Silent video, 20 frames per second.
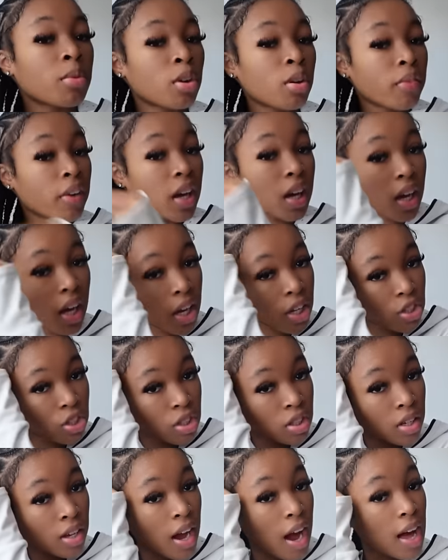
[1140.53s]
be on
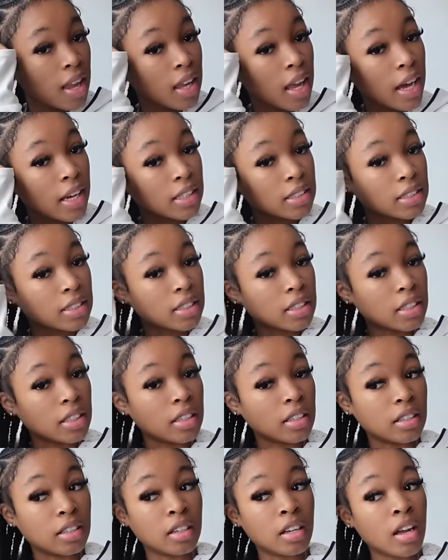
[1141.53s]
vacation, I like
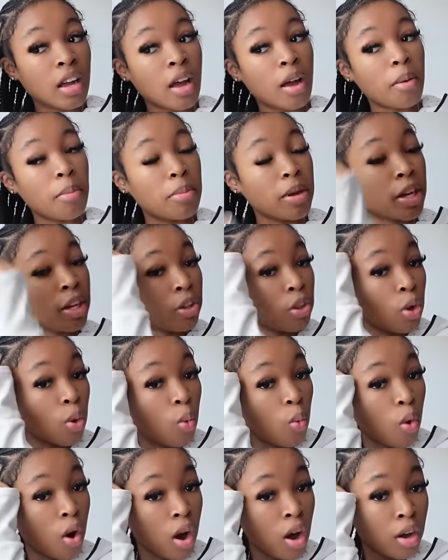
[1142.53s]
to be in the
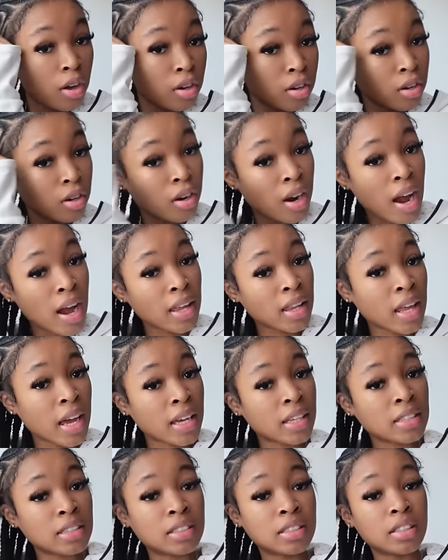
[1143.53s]
water. I
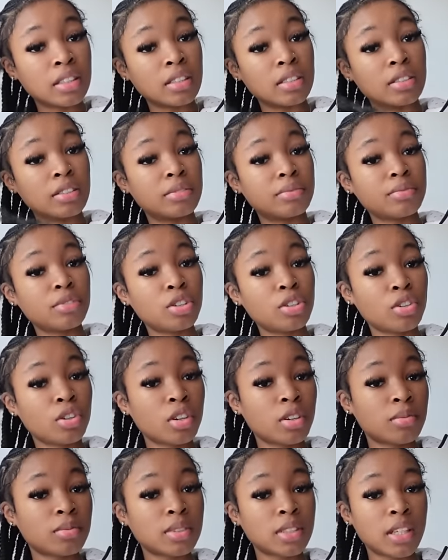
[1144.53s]
like to, you know
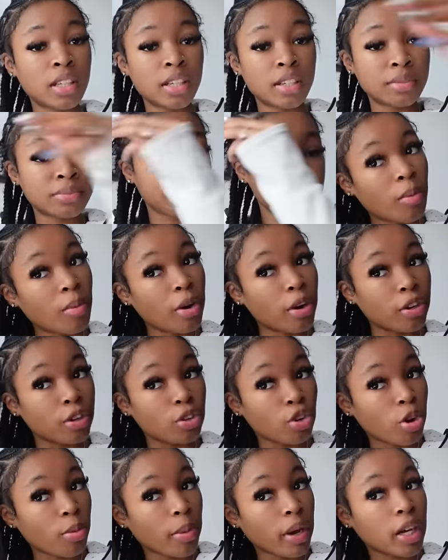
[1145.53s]
what I'm saying? I'm already
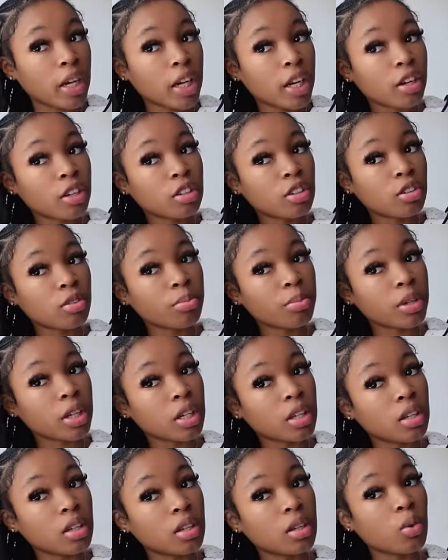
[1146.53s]
knowing my hair gonna
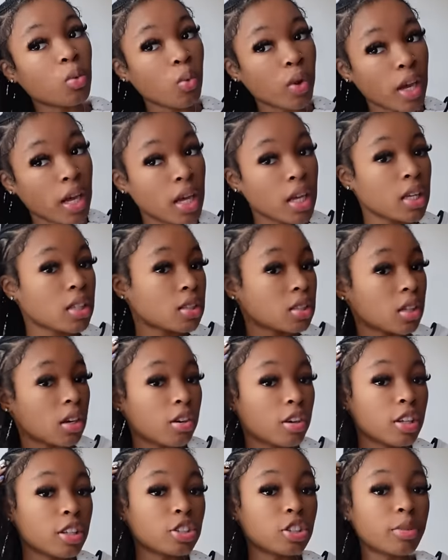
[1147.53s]
be wet,
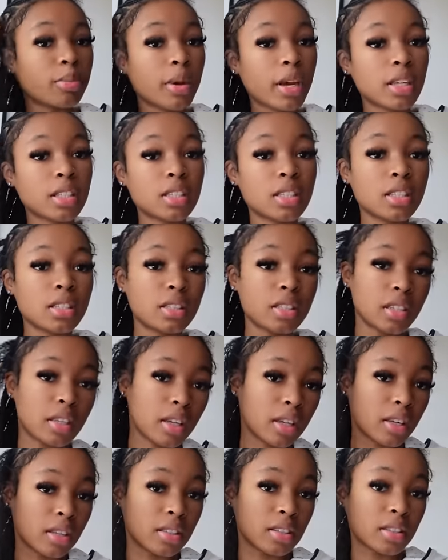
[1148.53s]
so it just makes sense to
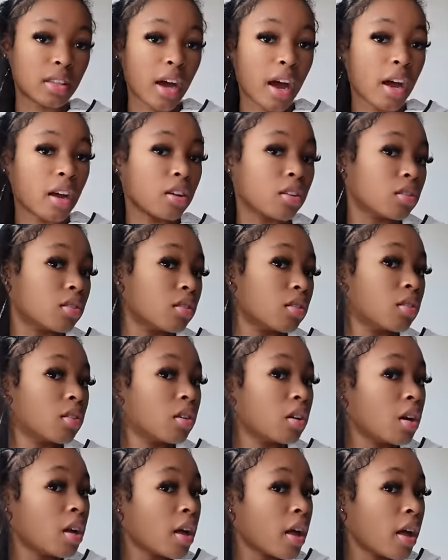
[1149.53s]
get a style
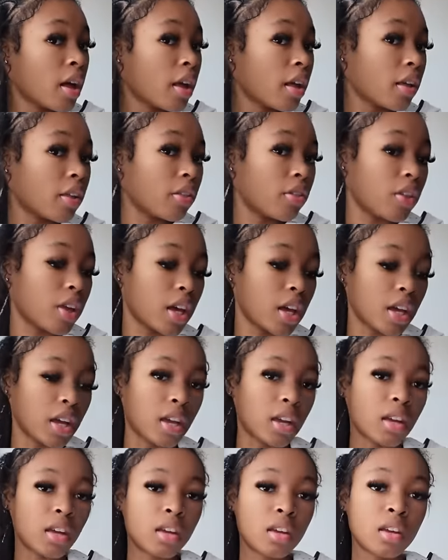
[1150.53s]
that,